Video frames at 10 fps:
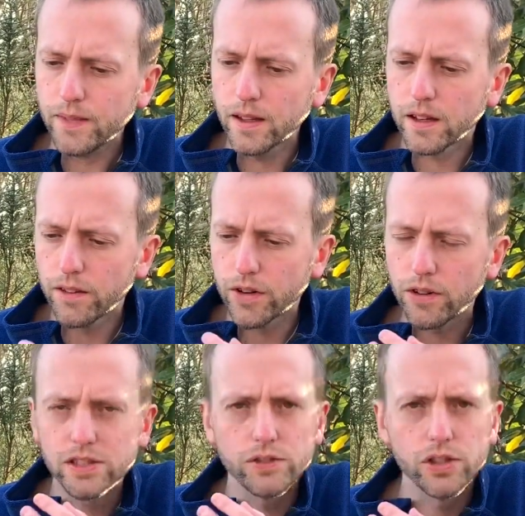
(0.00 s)
kind of
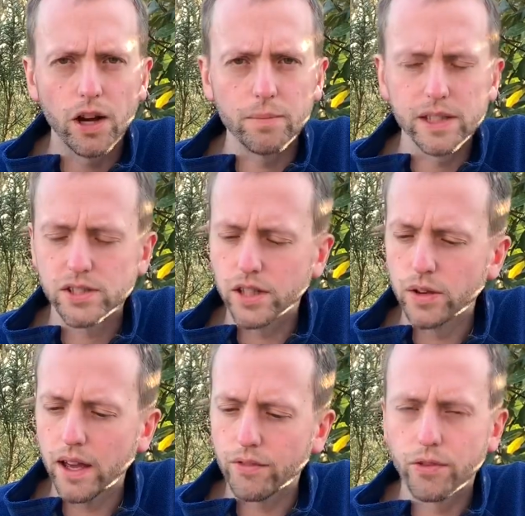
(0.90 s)
aggressive sharpness that you
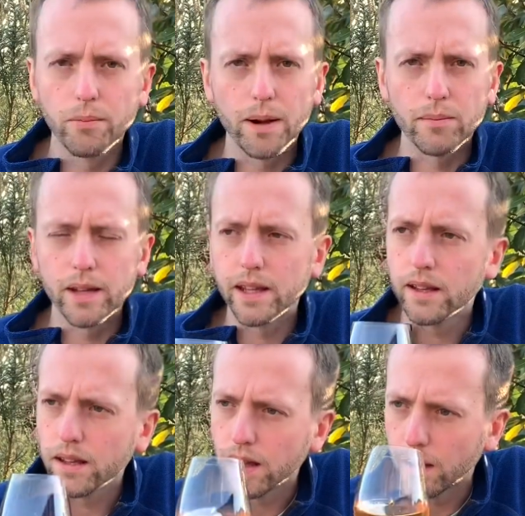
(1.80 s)
get from Bramley,
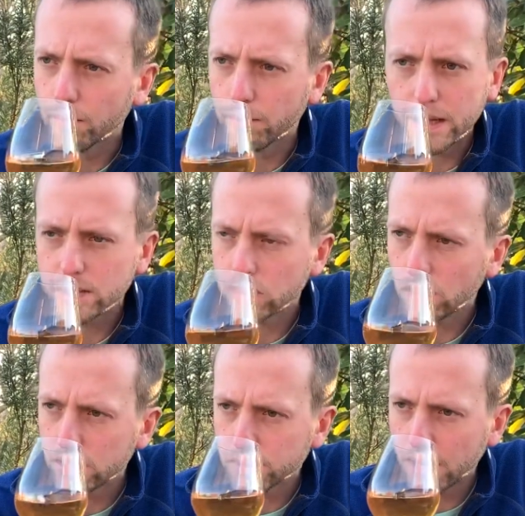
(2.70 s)
but it's
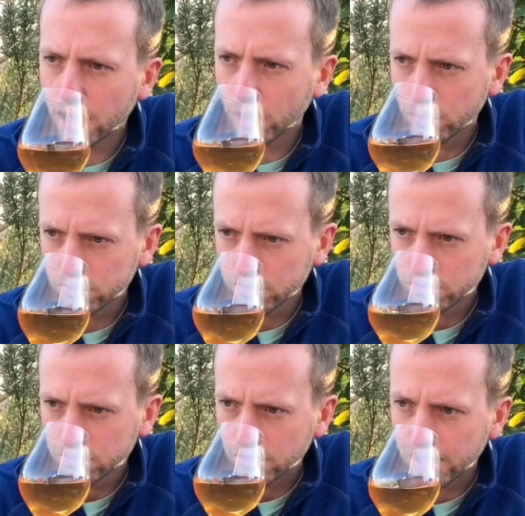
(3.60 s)
not, it's mellow.
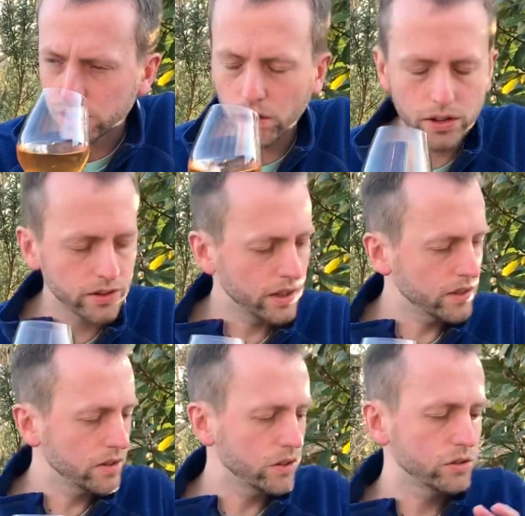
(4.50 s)
It's
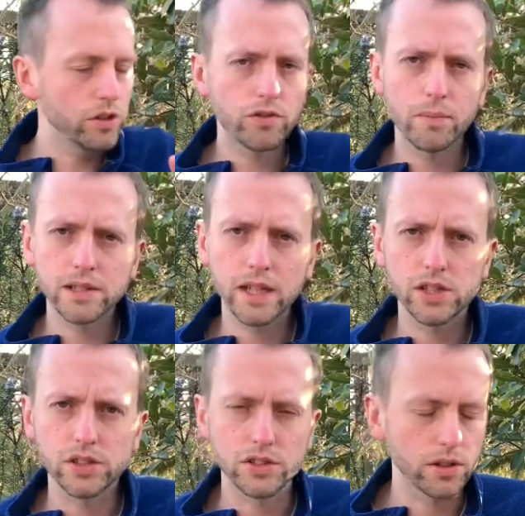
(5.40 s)
undergone 2
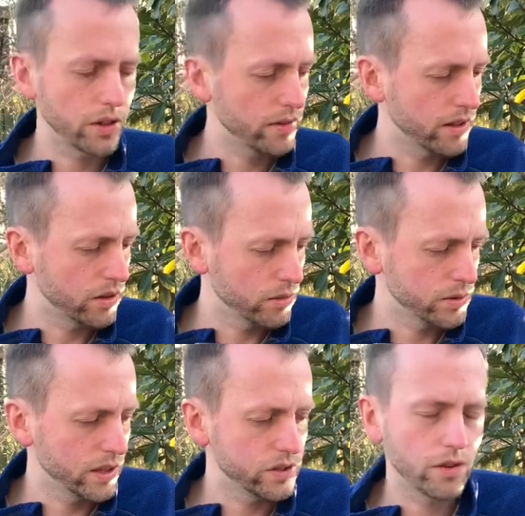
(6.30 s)
fermentations, so you've had the normal
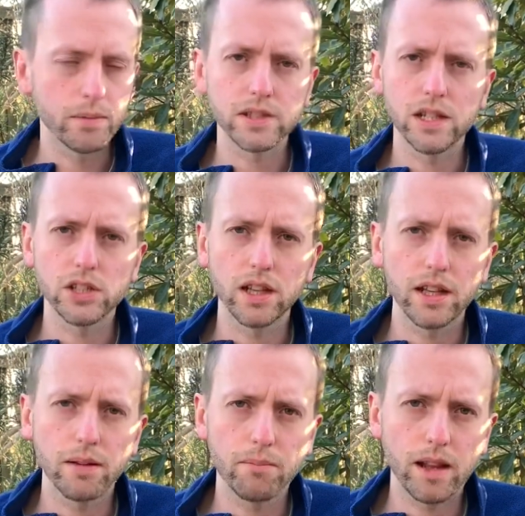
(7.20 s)
yeast fermentation and
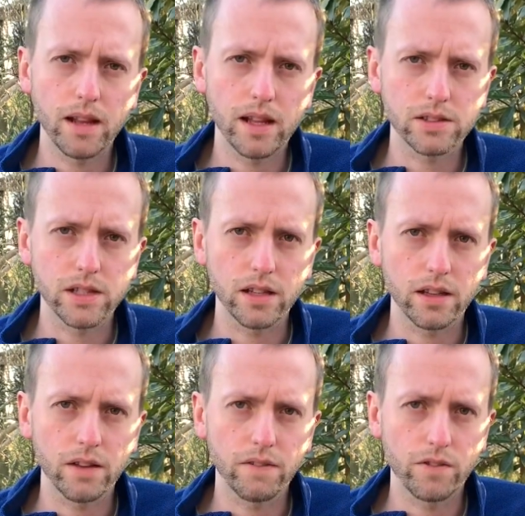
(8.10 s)
then malolactic
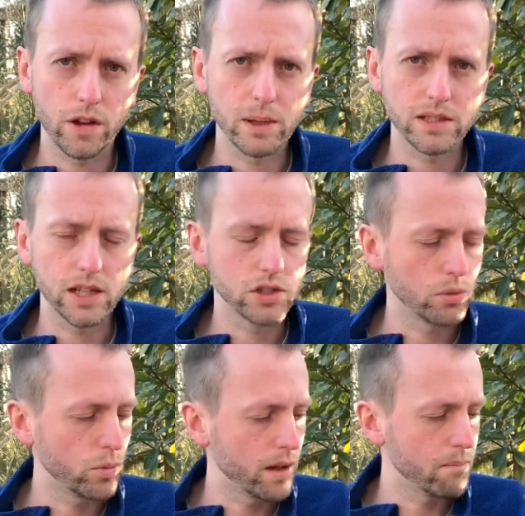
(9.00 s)
fermentation,
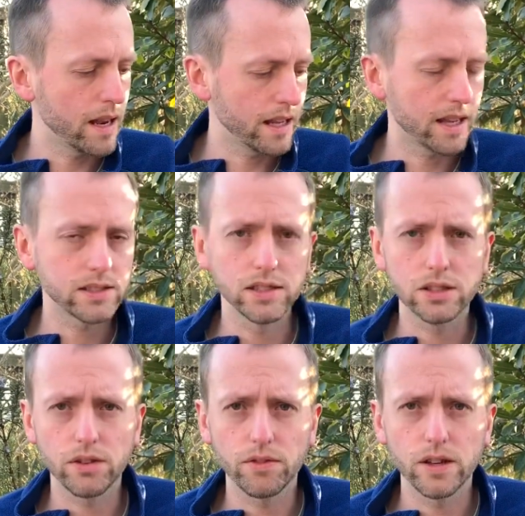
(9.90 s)
where malic acid's
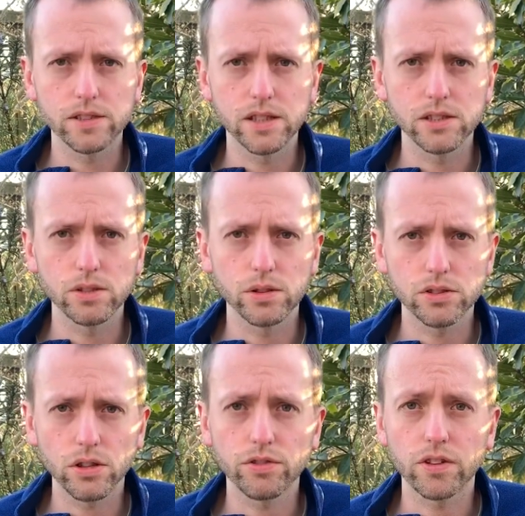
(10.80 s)
converted to a
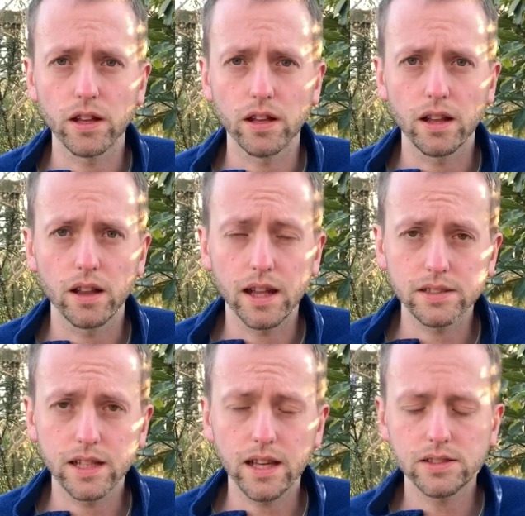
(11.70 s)
softer
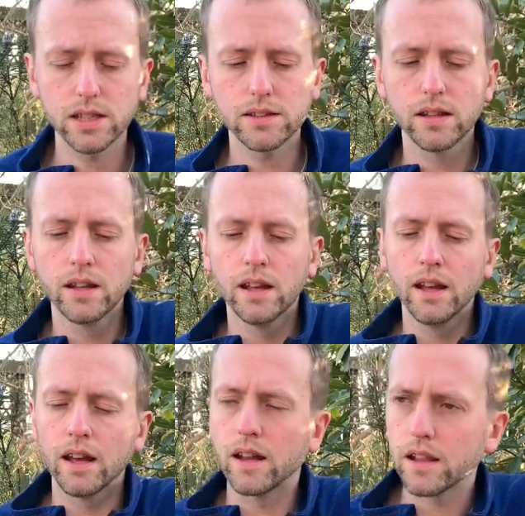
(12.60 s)
lactic acid,
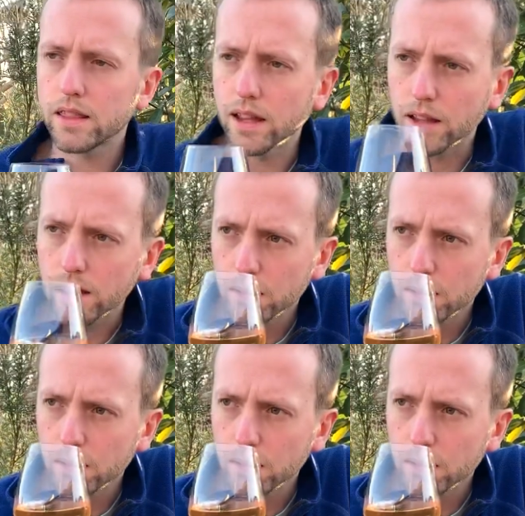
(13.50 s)
and I think